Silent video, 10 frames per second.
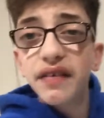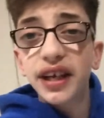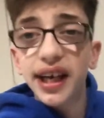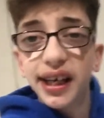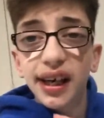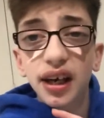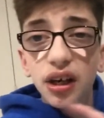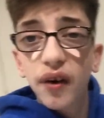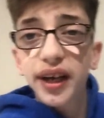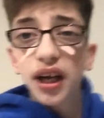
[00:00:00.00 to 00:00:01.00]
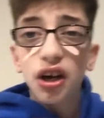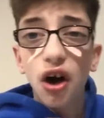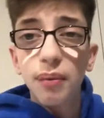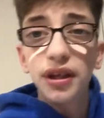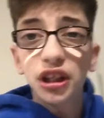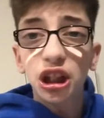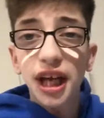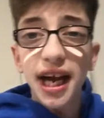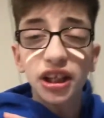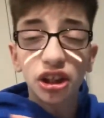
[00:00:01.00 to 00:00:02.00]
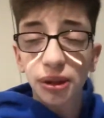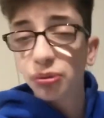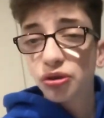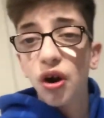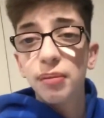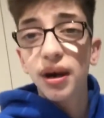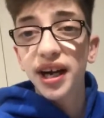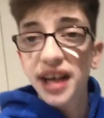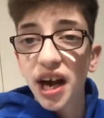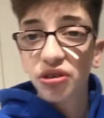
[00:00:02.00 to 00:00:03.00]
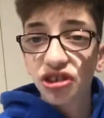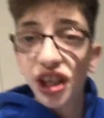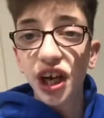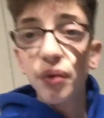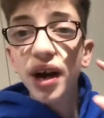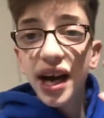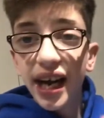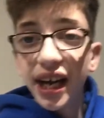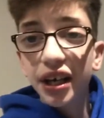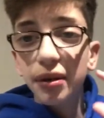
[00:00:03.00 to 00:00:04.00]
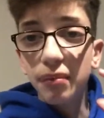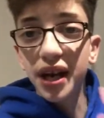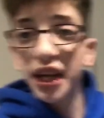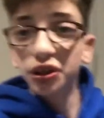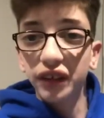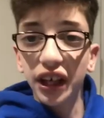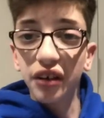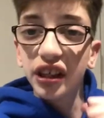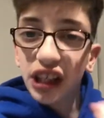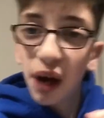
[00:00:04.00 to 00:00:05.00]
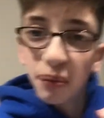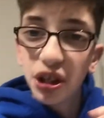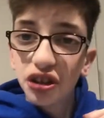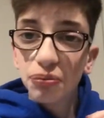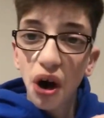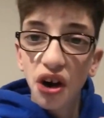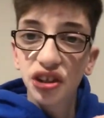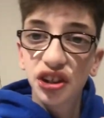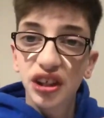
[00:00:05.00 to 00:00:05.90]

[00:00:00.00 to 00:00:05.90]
you did, like, comment, share, subscribe, and yeah, I'll see you in my next video. Come on, you Spurs!